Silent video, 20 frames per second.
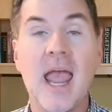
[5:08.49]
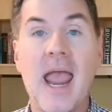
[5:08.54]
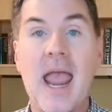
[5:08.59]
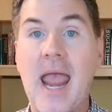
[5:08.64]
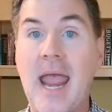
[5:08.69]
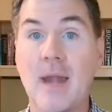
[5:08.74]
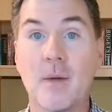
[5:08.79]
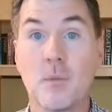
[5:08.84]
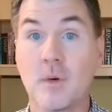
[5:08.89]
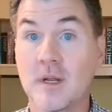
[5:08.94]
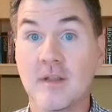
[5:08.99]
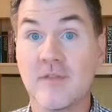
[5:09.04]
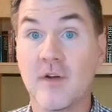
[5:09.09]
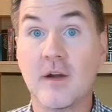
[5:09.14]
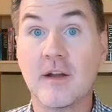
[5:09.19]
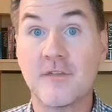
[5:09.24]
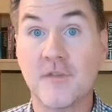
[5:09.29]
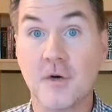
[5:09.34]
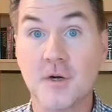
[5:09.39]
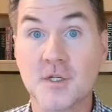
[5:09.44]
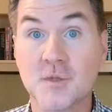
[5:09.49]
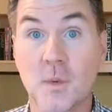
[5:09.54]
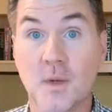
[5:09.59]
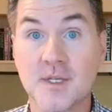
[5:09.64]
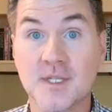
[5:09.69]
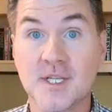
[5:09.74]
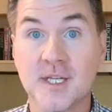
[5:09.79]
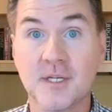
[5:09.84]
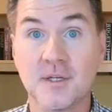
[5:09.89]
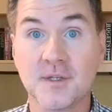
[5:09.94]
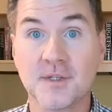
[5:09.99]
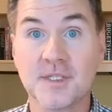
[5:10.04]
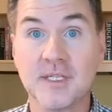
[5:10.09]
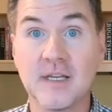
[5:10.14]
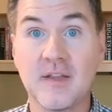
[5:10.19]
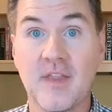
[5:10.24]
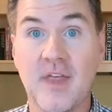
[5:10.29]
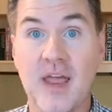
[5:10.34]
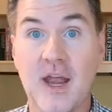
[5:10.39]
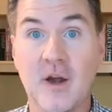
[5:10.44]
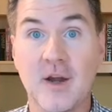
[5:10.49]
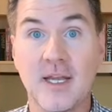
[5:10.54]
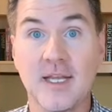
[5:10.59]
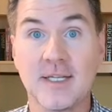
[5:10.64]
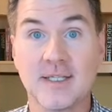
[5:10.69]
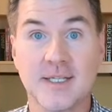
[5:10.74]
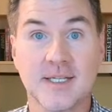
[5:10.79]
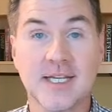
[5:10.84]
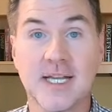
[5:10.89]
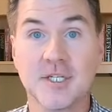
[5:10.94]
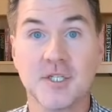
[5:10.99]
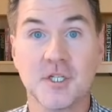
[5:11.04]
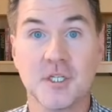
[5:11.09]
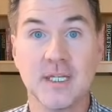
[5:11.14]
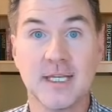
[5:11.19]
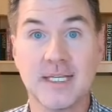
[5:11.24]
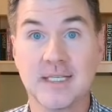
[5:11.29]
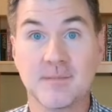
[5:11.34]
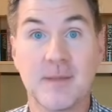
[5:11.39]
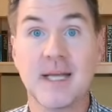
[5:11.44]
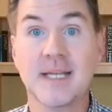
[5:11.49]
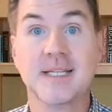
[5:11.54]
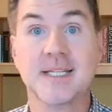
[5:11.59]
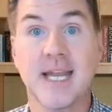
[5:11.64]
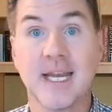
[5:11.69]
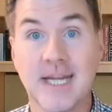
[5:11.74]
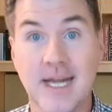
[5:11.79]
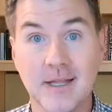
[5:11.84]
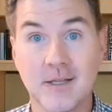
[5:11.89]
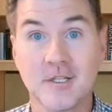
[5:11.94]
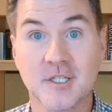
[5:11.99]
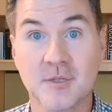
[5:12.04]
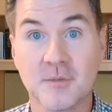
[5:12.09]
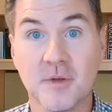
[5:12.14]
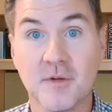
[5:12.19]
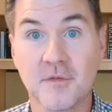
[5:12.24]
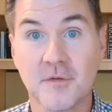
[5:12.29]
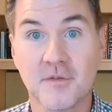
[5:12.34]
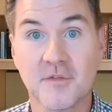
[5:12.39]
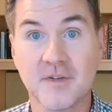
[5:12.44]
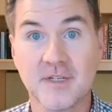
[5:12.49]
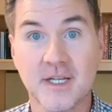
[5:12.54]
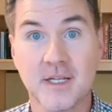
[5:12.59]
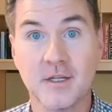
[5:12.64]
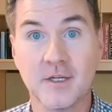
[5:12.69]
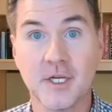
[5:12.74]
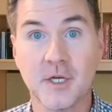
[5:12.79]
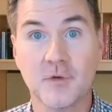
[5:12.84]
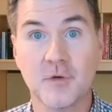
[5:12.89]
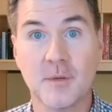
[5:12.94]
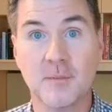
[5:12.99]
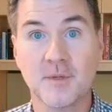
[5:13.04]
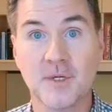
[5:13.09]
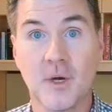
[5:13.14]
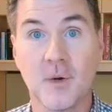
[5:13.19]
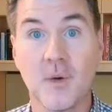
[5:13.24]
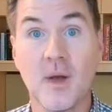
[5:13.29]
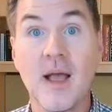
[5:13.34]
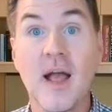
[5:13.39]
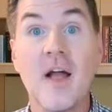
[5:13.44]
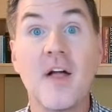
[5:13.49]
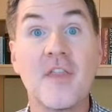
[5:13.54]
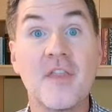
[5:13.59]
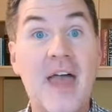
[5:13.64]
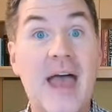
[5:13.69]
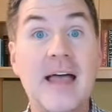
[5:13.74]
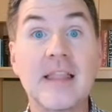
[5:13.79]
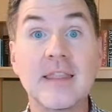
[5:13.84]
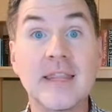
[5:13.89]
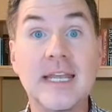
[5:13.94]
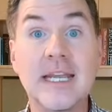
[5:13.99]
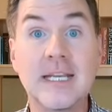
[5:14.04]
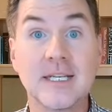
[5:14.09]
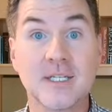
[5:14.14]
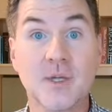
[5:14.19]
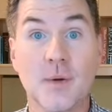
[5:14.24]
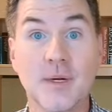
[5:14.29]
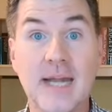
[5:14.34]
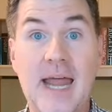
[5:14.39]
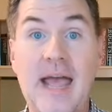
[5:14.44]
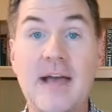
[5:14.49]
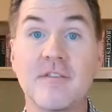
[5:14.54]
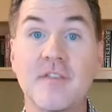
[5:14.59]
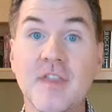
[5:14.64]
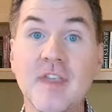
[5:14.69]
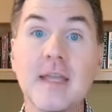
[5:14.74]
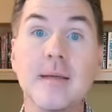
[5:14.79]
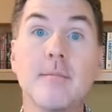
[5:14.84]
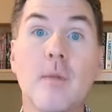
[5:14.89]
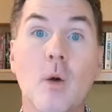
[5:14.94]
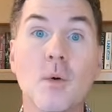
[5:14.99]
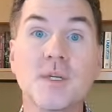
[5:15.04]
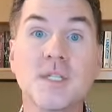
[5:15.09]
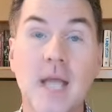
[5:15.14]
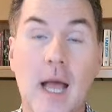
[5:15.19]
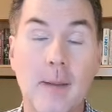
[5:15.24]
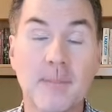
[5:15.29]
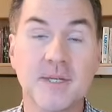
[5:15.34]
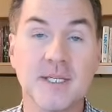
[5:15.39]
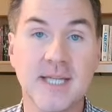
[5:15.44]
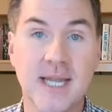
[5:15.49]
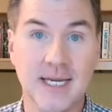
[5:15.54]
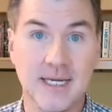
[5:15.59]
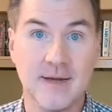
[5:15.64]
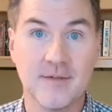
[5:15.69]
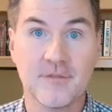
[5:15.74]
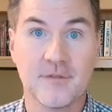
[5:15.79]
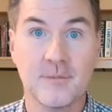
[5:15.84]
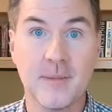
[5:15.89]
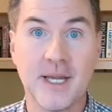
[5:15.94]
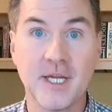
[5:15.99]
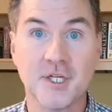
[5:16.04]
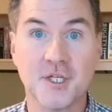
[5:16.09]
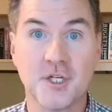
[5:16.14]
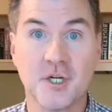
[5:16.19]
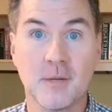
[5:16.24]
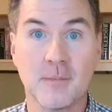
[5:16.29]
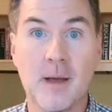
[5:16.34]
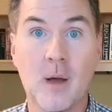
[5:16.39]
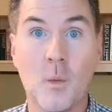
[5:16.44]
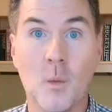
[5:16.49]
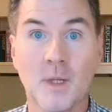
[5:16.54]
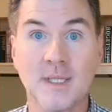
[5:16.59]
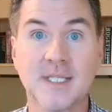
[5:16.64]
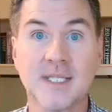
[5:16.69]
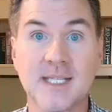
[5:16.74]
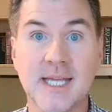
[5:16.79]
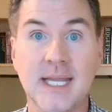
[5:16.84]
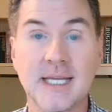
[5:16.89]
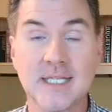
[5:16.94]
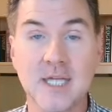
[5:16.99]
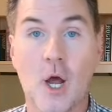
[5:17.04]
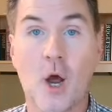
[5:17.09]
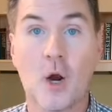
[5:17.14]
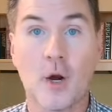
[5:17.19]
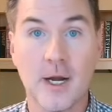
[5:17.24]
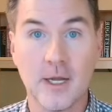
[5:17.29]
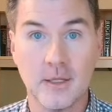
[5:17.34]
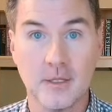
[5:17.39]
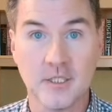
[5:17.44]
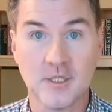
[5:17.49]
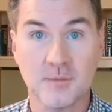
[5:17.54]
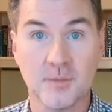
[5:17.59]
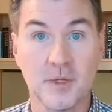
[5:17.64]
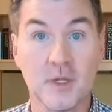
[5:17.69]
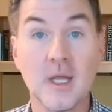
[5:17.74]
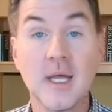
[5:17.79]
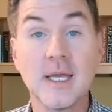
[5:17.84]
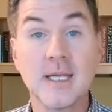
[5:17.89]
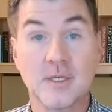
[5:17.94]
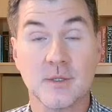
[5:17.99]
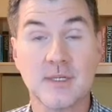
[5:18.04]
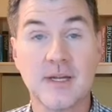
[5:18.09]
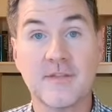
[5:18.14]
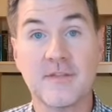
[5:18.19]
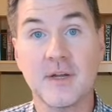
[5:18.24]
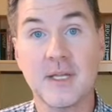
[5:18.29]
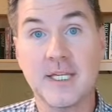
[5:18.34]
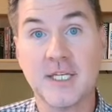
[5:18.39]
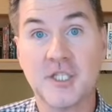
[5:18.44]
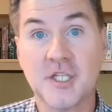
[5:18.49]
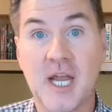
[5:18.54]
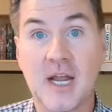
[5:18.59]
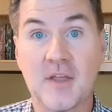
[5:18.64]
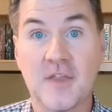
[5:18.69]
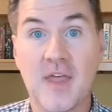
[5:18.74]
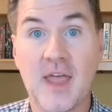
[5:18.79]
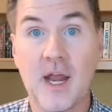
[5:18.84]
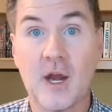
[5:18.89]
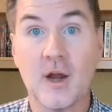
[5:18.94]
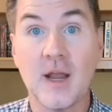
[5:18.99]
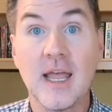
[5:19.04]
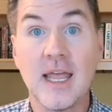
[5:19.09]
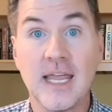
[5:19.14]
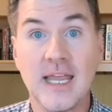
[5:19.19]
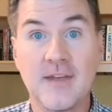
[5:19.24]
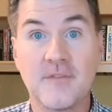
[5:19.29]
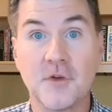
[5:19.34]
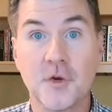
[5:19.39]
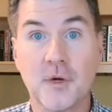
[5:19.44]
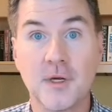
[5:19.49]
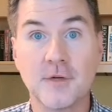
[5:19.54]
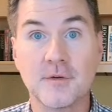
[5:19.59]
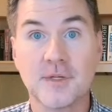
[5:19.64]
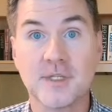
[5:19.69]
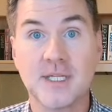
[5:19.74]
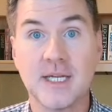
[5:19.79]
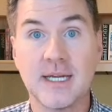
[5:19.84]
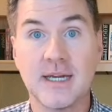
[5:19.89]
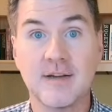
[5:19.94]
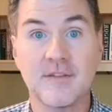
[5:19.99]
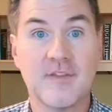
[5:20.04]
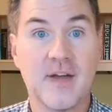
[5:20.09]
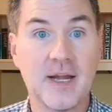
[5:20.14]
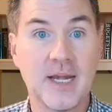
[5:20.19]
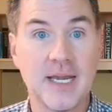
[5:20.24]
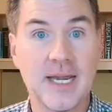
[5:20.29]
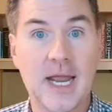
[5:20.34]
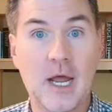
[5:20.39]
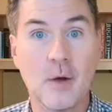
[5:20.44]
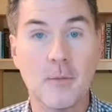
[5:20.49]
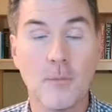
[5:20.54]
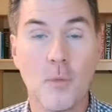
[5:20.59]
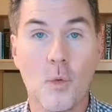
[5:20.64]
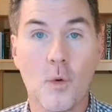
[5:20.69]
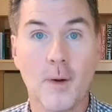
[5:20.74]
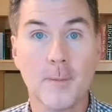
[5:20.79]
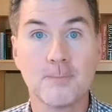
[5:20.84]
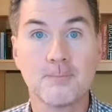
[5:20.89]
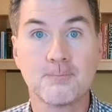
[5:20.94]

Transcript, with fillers: And one of the very first ones that you'll see there is essentially, is my state eligible for Fidelity Crypto? That link is going to have the most up to date information about what states are eligible. So definitely check there if you're interested in finding out more.